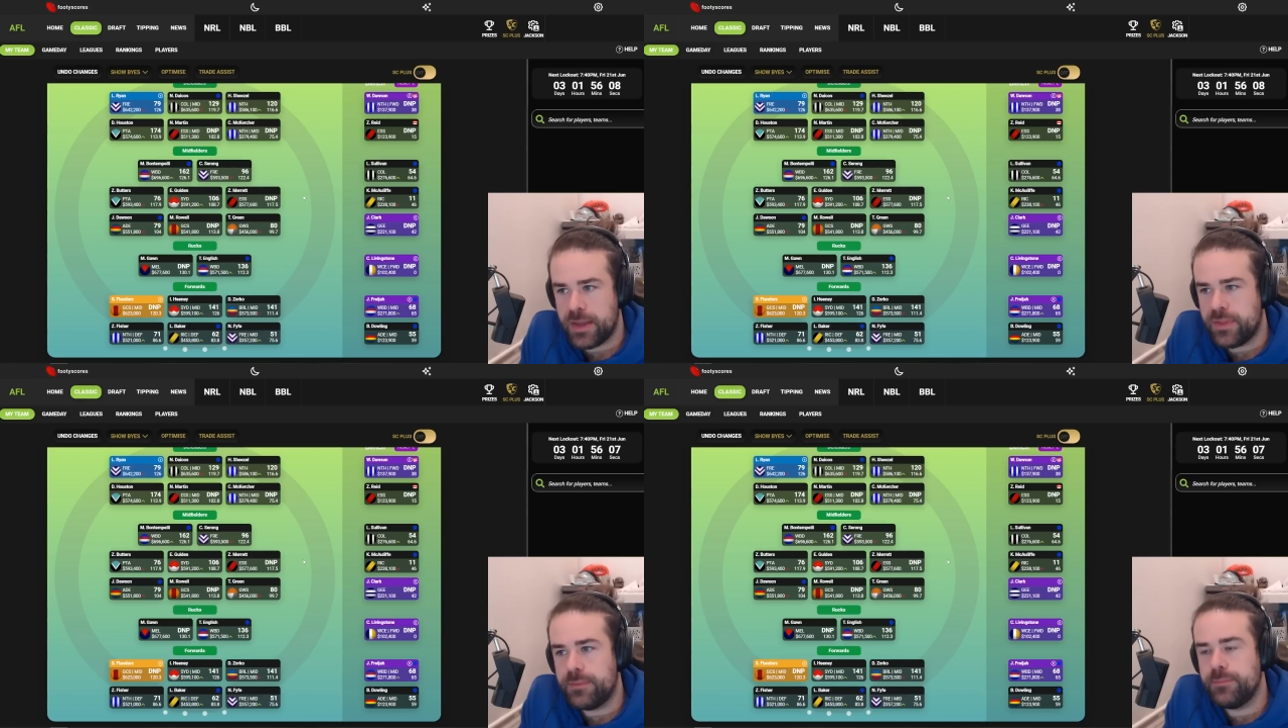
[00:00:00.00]

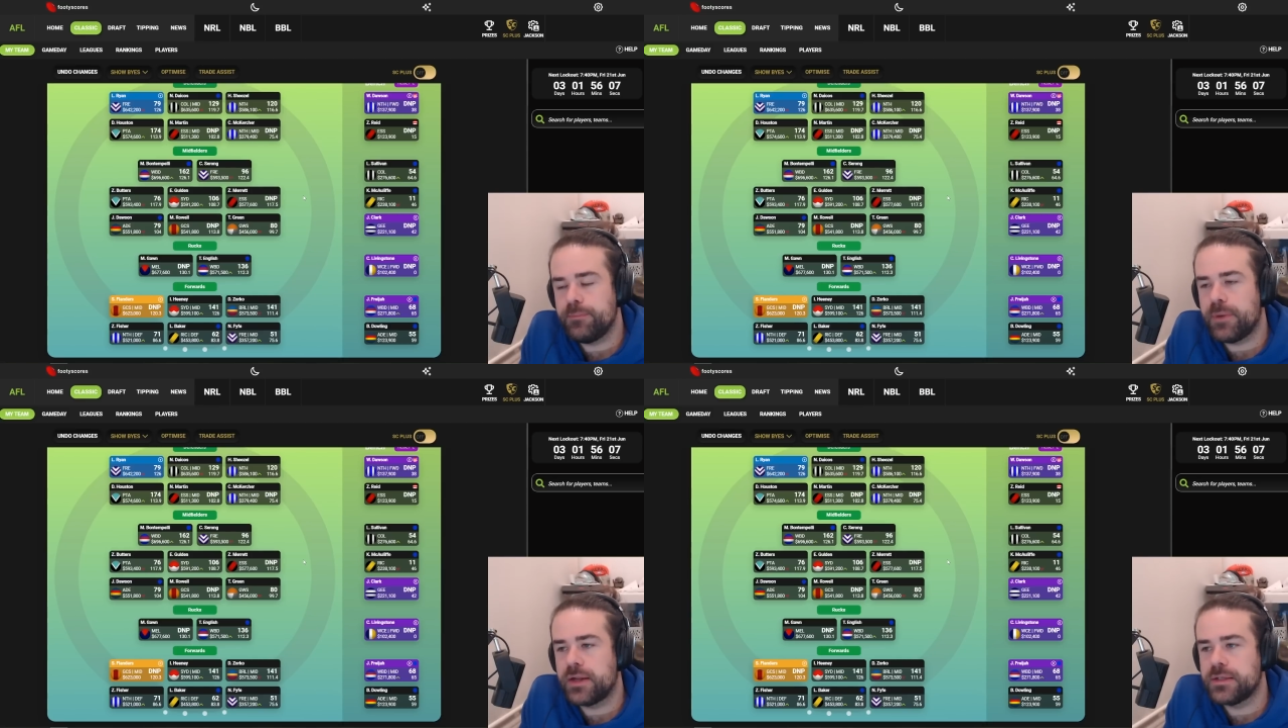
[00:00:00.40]
And then
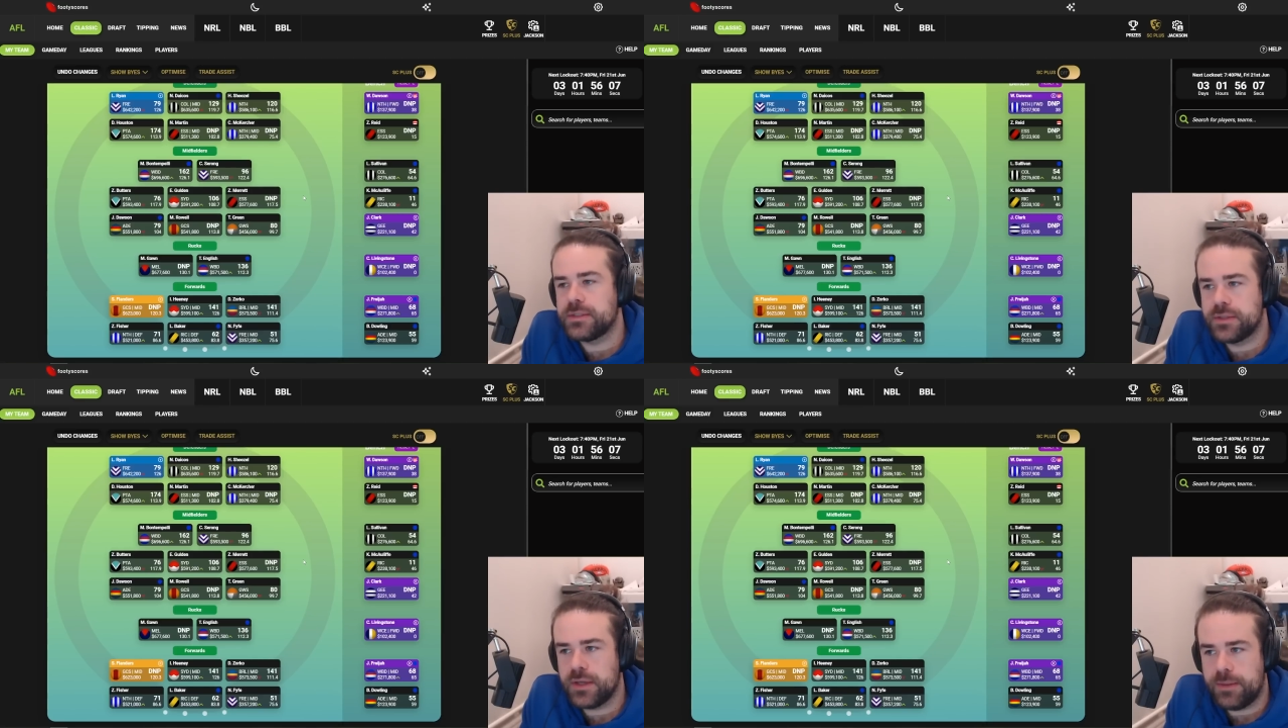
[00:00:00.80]

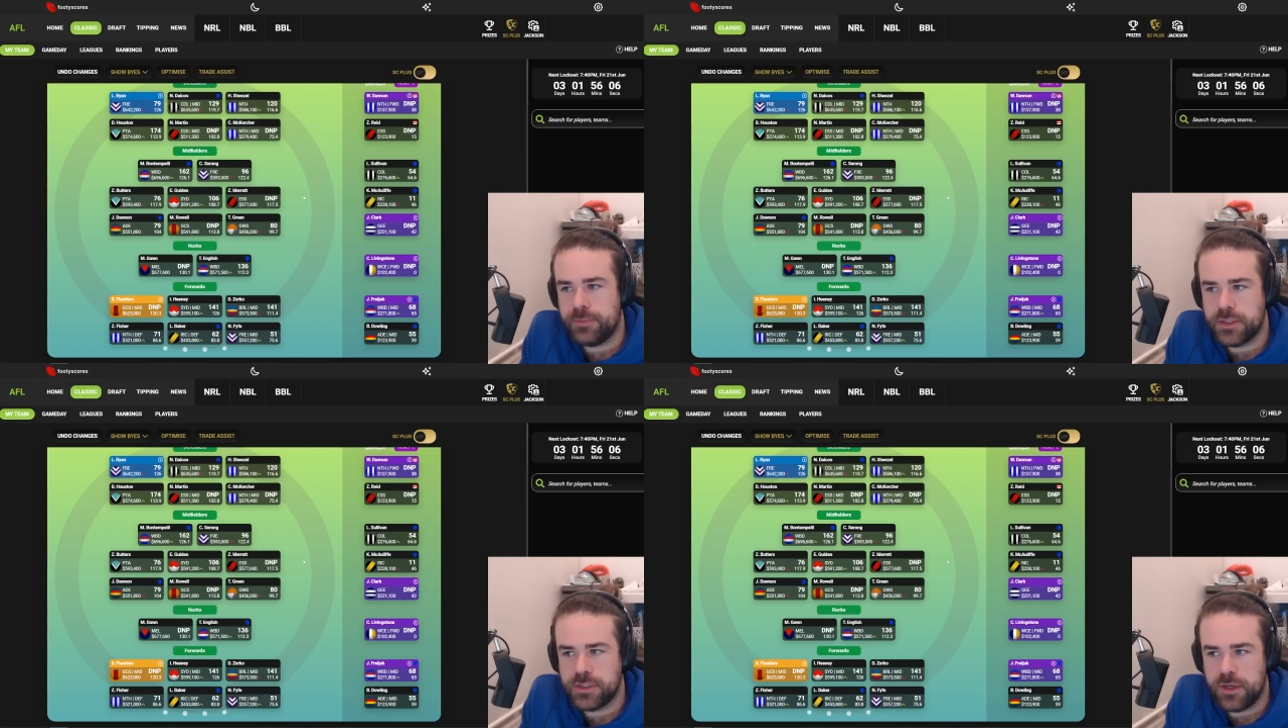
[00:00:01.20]
Butters,
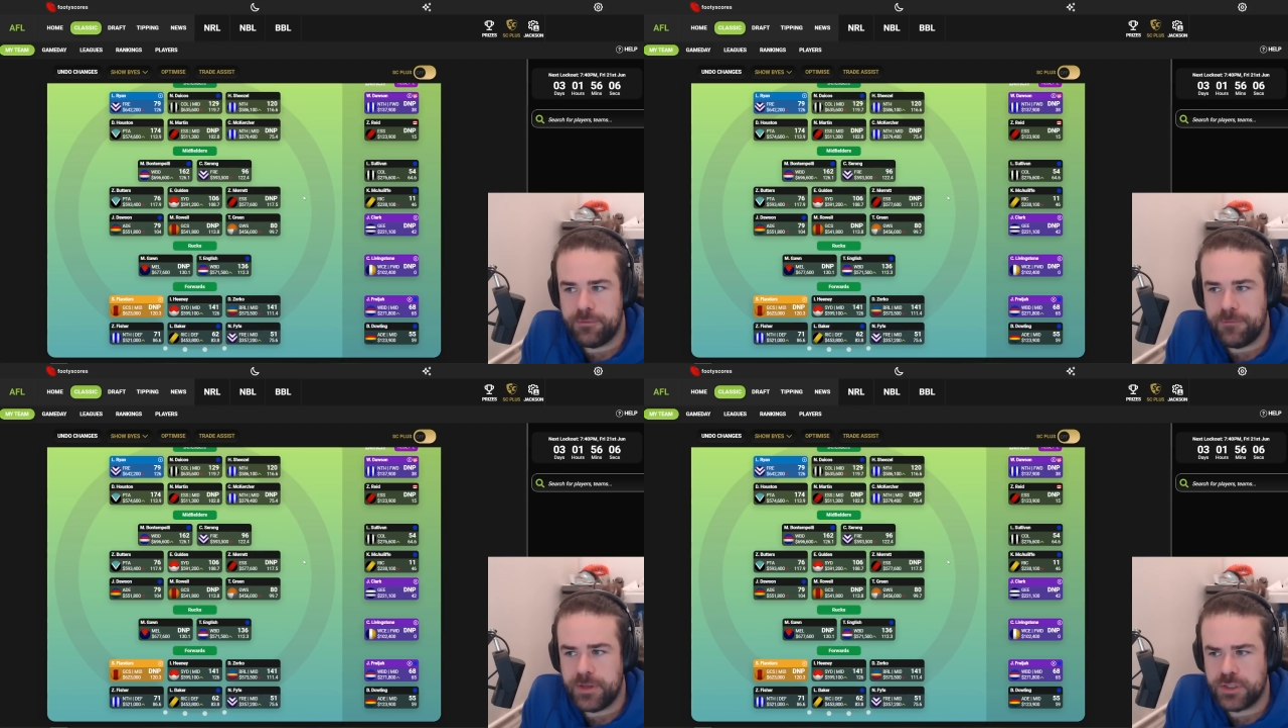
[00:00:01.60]
I'm
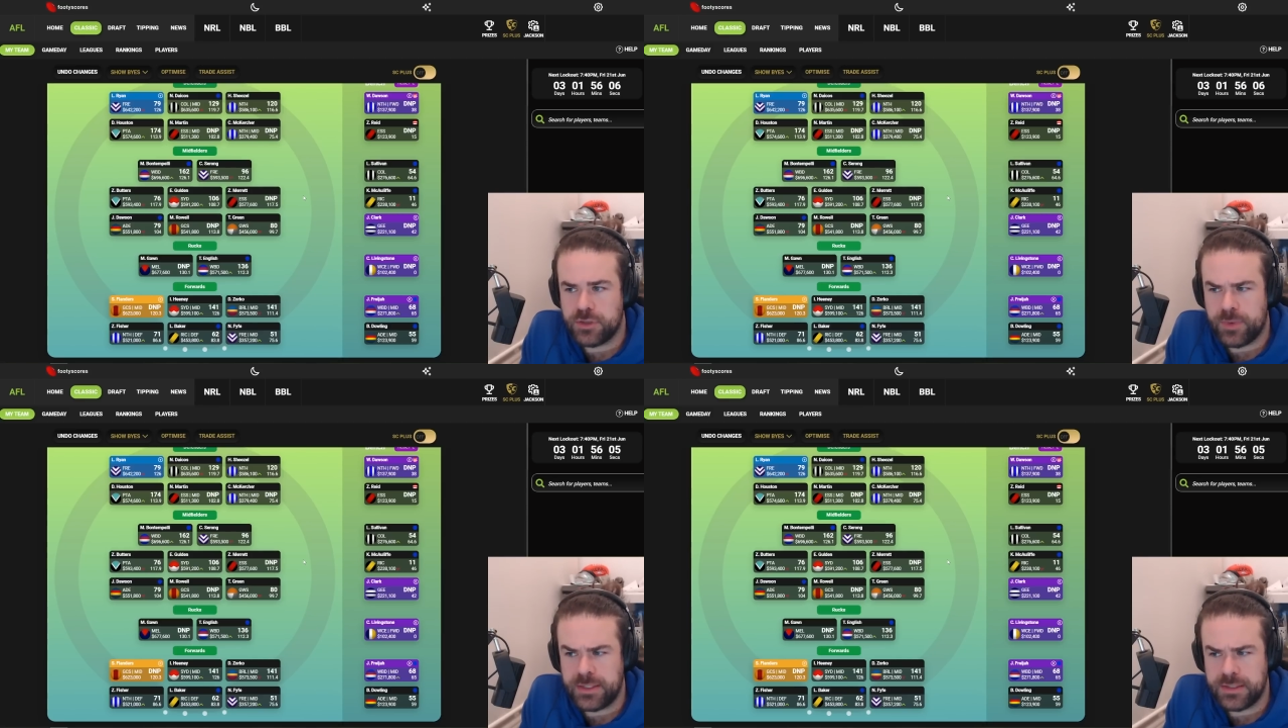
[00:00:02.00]
concerned for
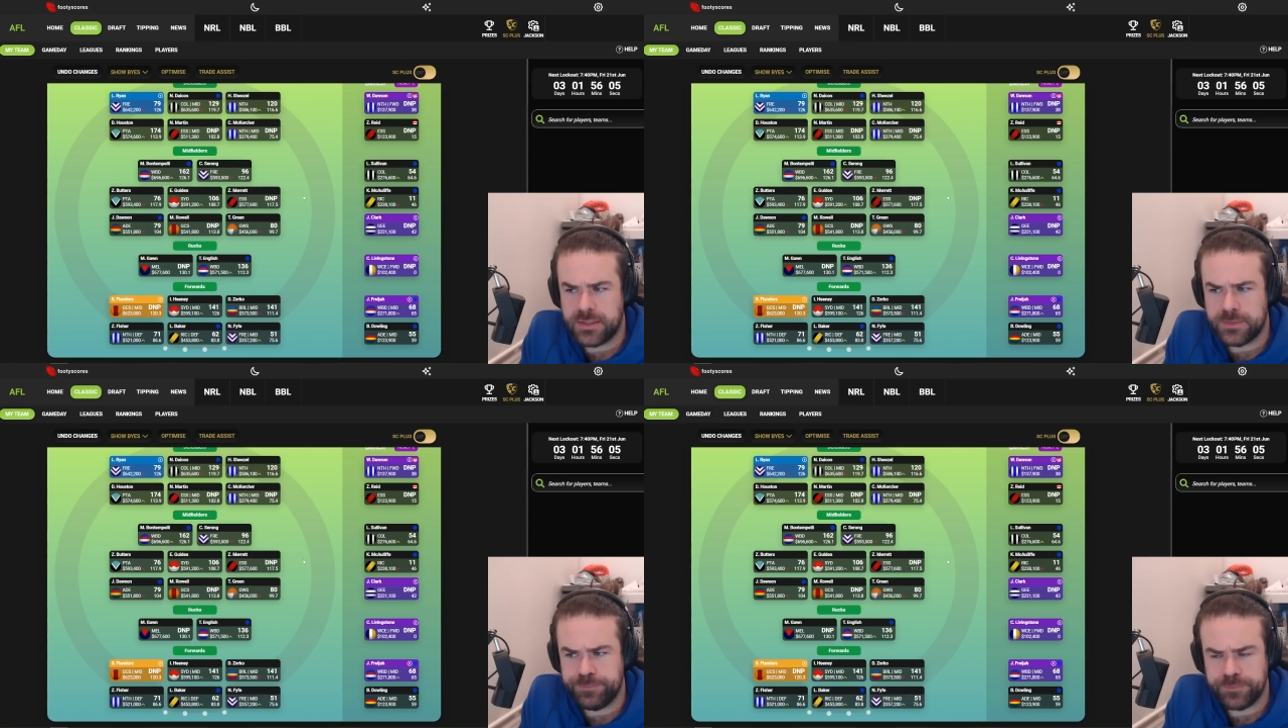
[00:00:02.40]
fixture
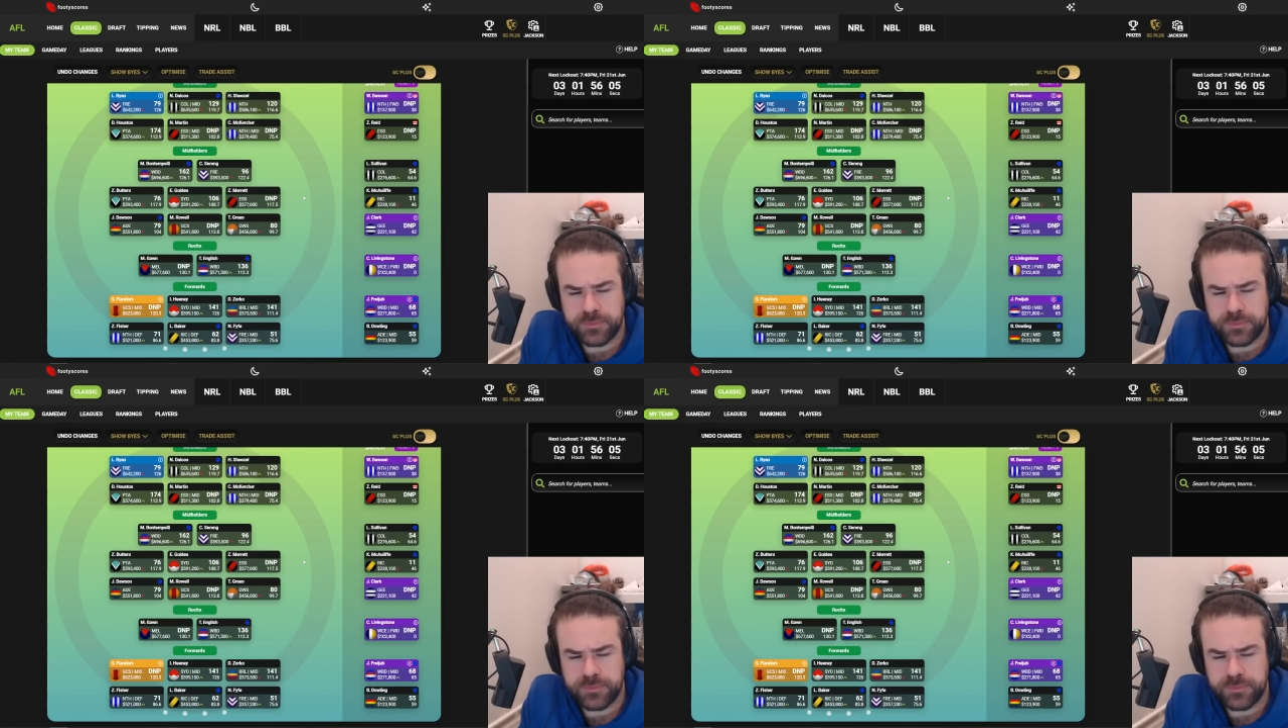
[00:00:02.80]
reasons.